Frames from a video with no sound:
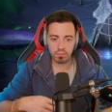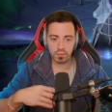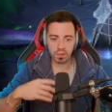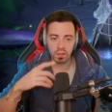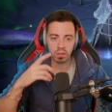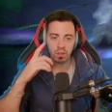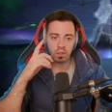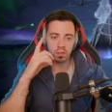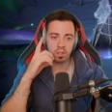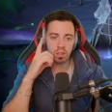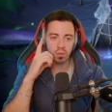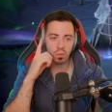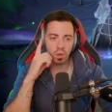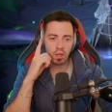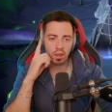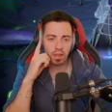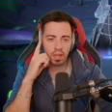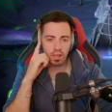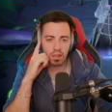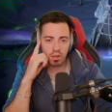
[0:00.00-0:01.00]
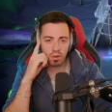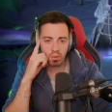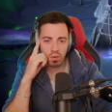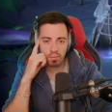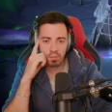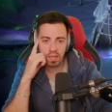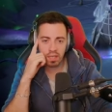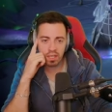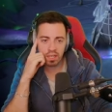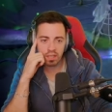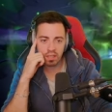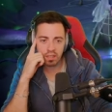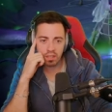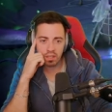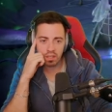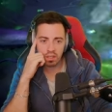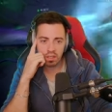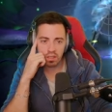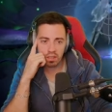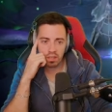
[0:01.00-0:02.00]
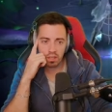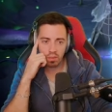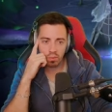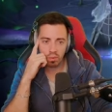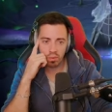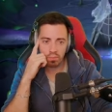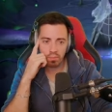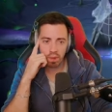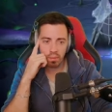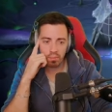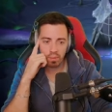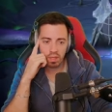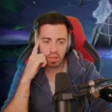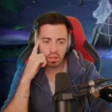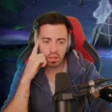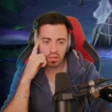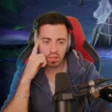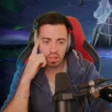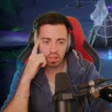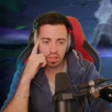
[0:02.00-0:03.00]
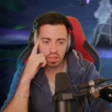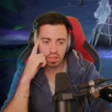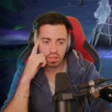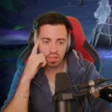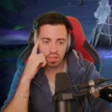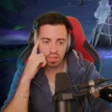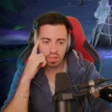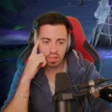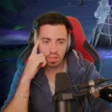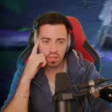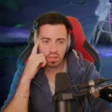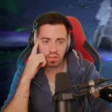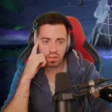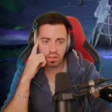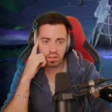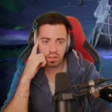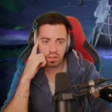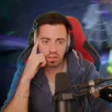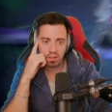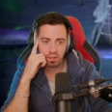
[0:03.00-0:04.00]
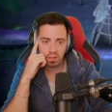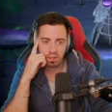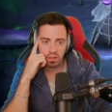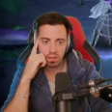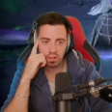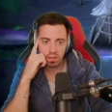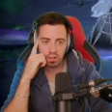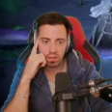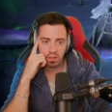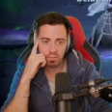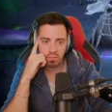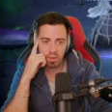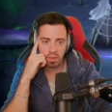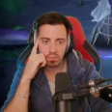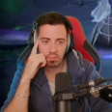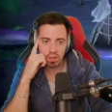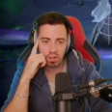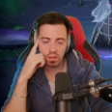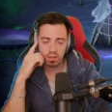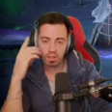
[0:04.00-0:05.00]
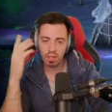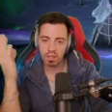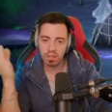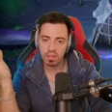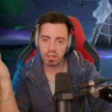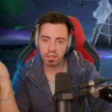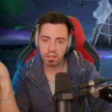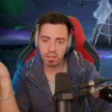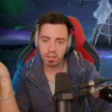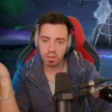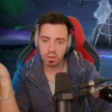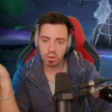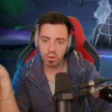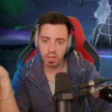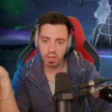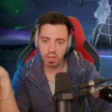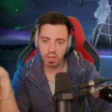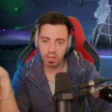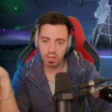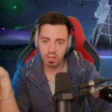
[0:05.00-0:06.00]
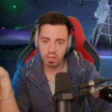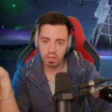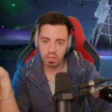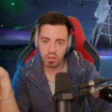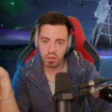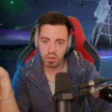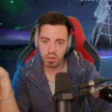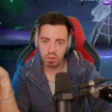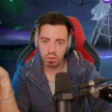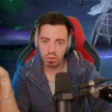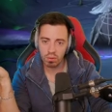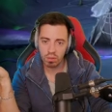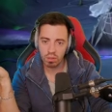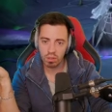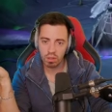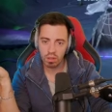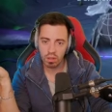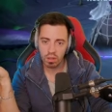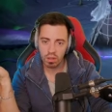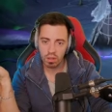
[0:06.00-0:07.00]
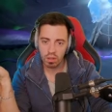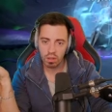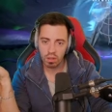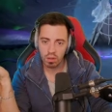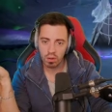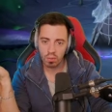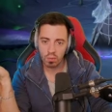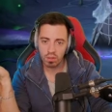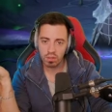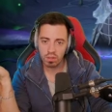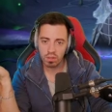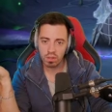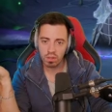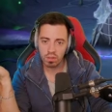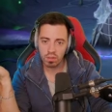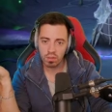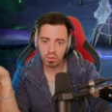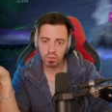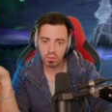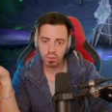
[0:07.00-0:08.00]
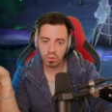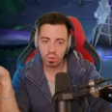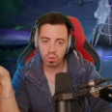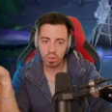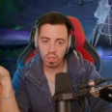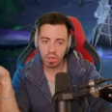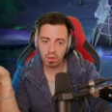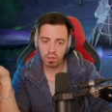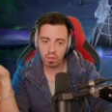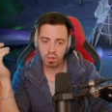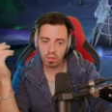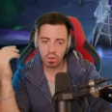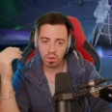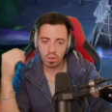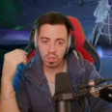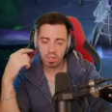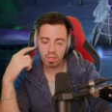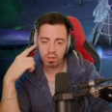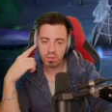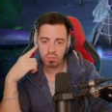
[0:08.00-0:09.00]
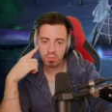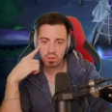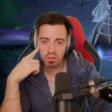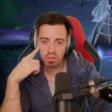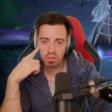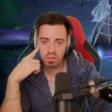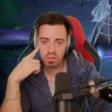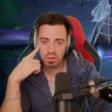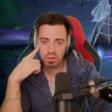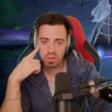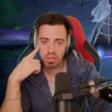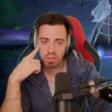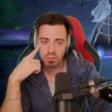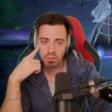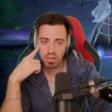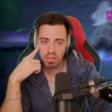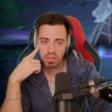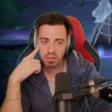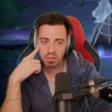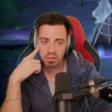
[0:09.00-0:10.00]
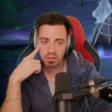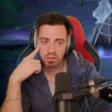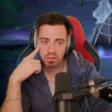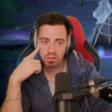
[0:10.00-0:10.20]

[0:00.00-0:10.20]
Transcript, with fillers: Only one layer remaining with my Melot, I guess. Yes, this is my Melot and this is okay. So one turn of cooldown increase on the burst ultimate.